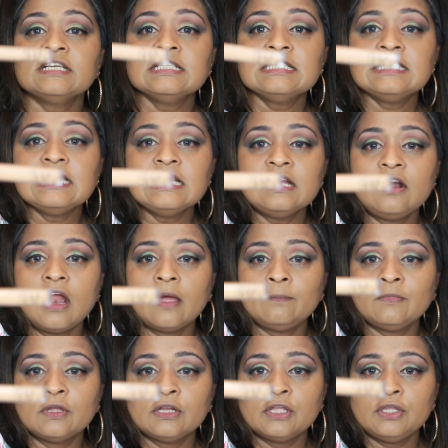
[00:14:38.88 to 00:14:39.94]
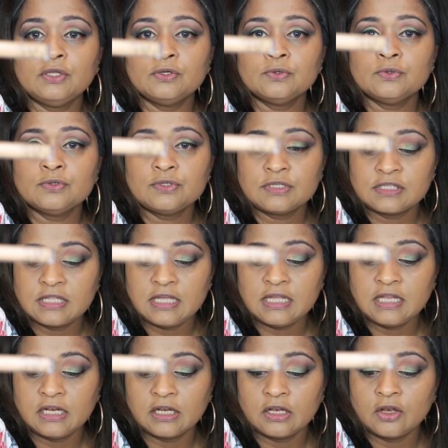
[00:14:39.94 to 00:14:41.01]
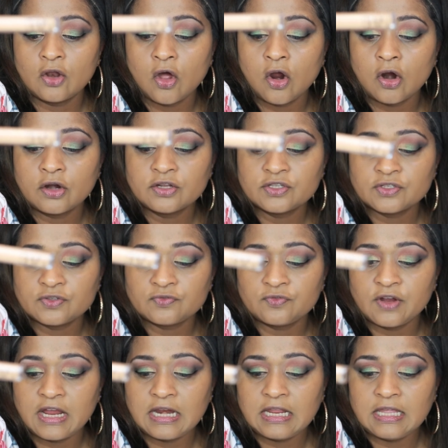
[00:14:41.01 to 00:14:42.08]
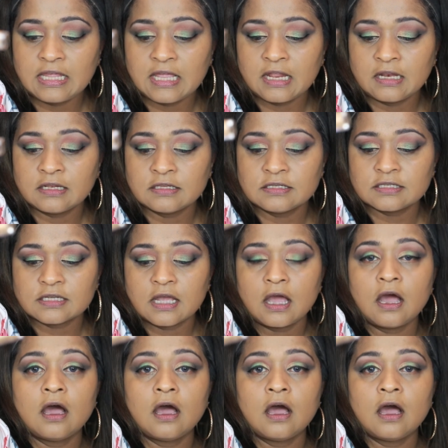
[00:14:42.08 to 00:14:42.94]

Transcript: concealer, I'm going to use the NARS Radiant